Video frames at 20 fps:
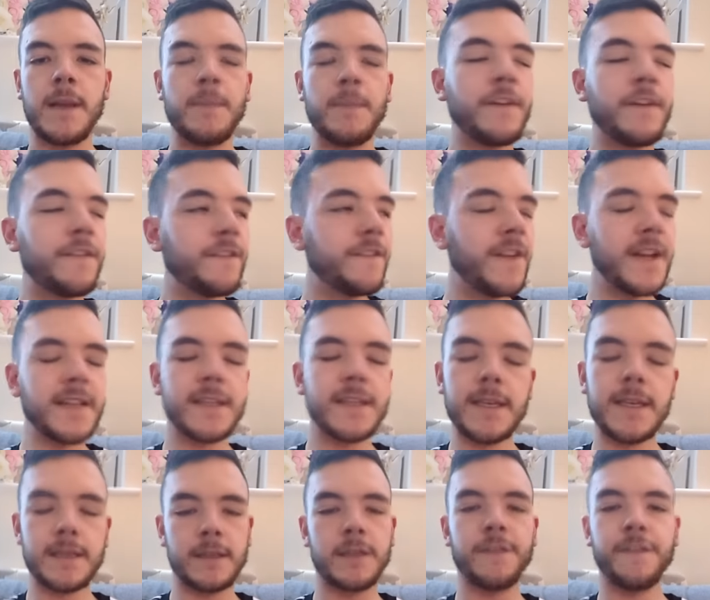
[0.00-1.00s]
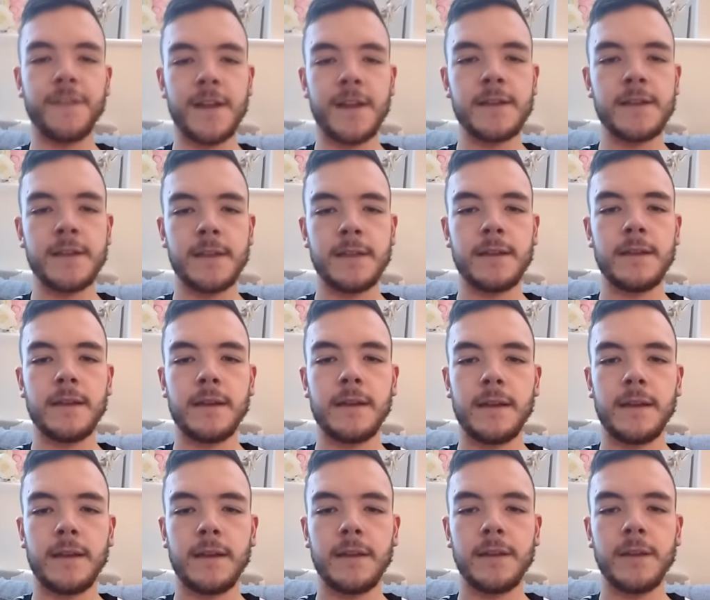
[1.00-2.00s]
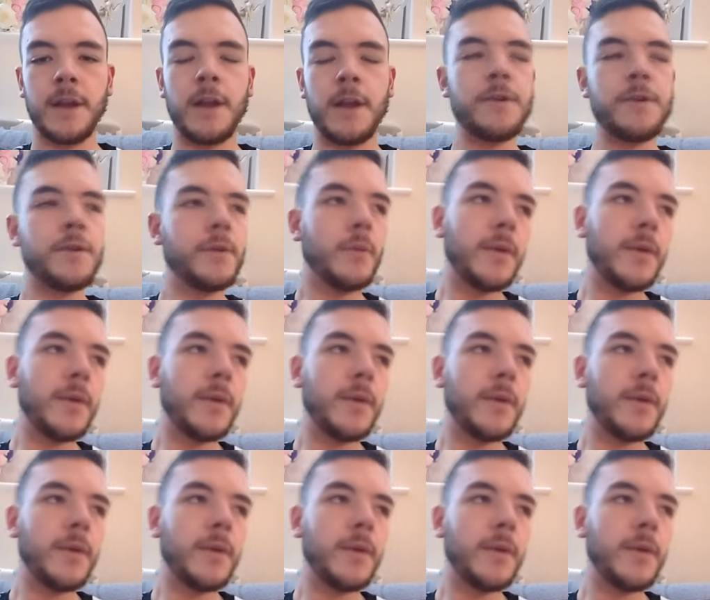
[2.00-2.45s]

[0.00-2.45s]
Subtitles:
Pathetic defending, you know.